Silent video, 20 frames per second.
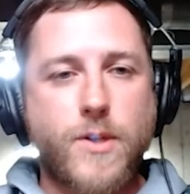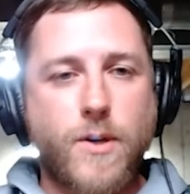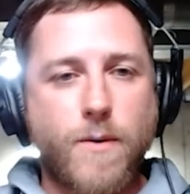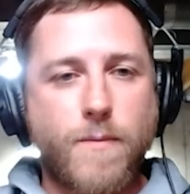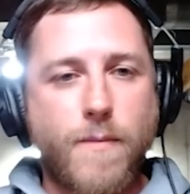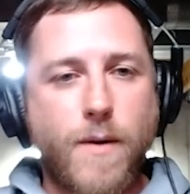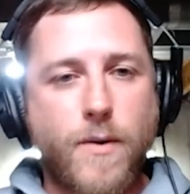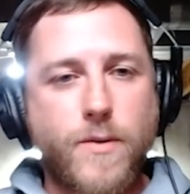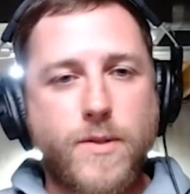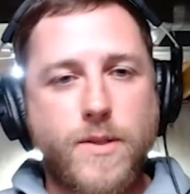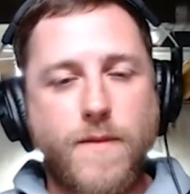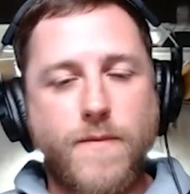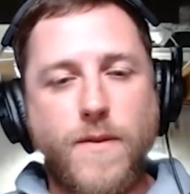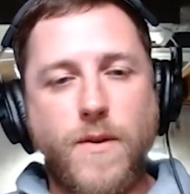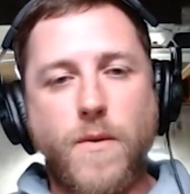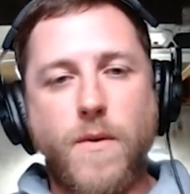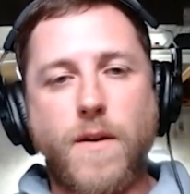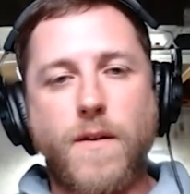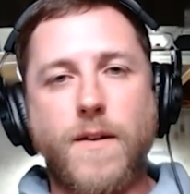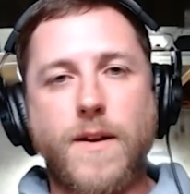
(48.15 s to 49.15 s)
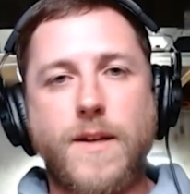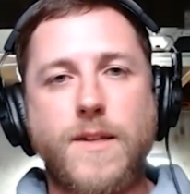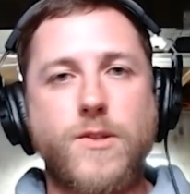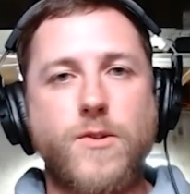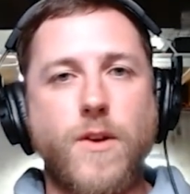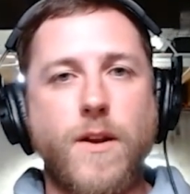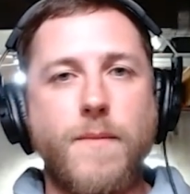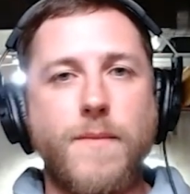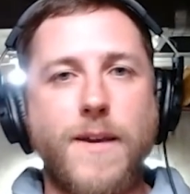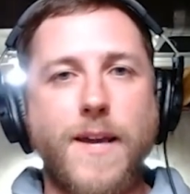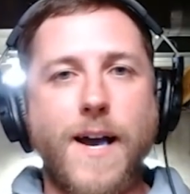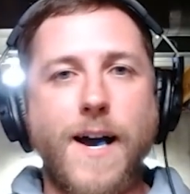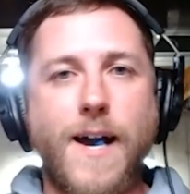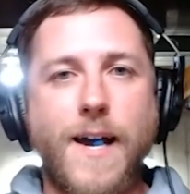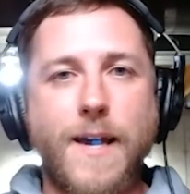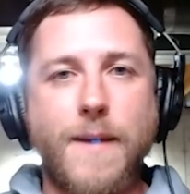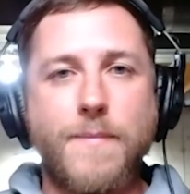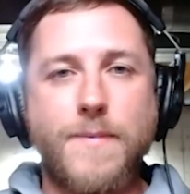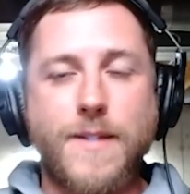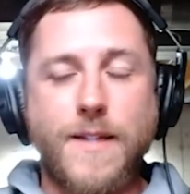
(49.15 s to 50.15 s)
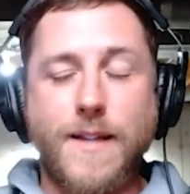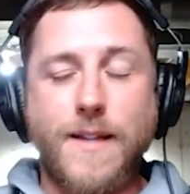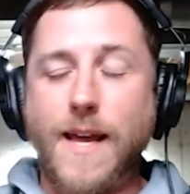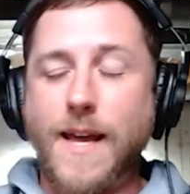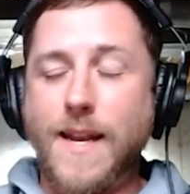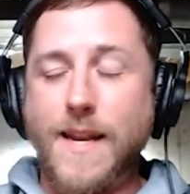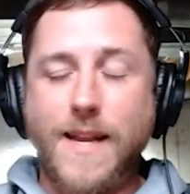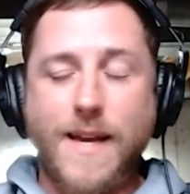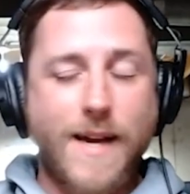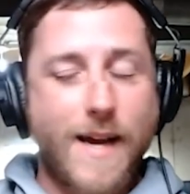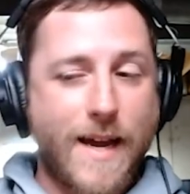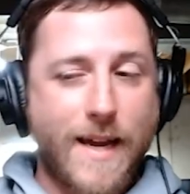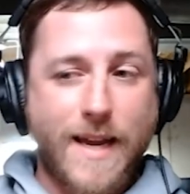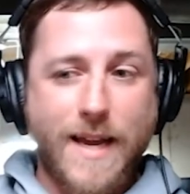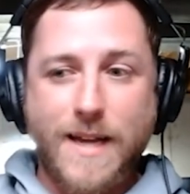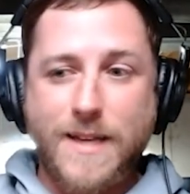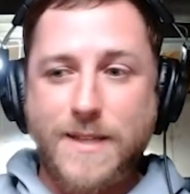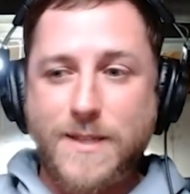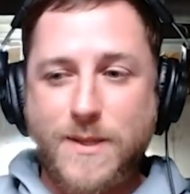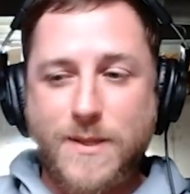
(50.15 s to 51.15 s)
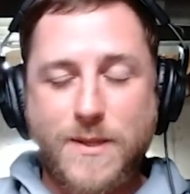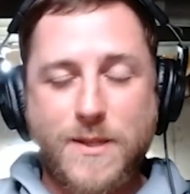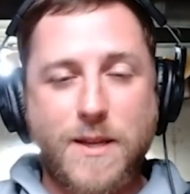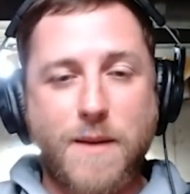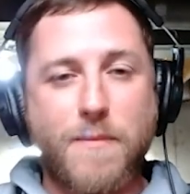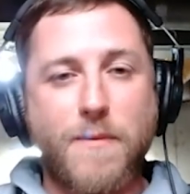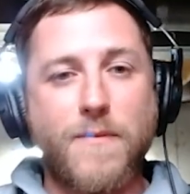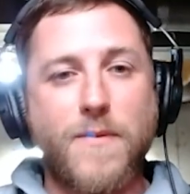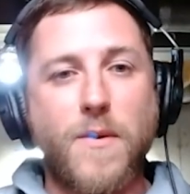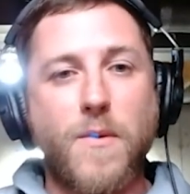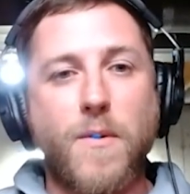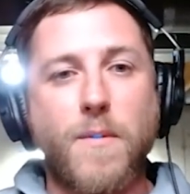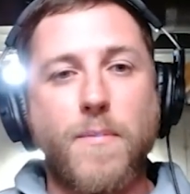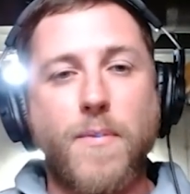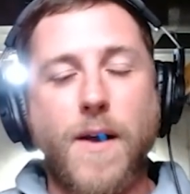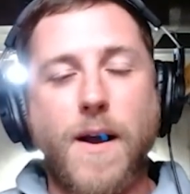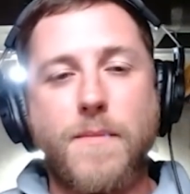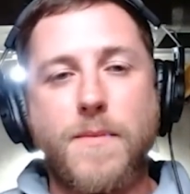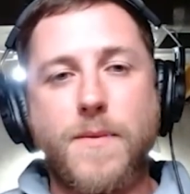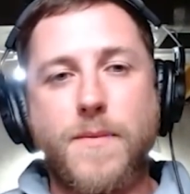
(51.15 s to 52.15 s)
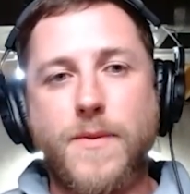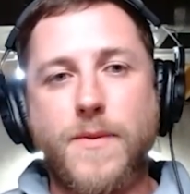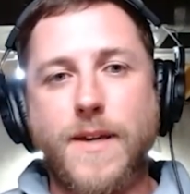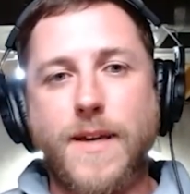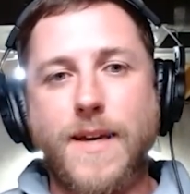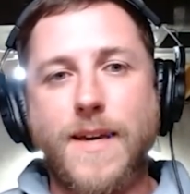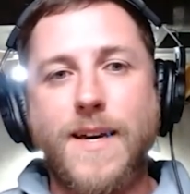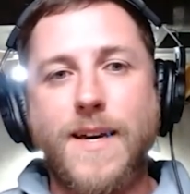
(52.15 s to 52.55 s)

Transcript: most of you are extremely hyped, and then I guess some of you are probably,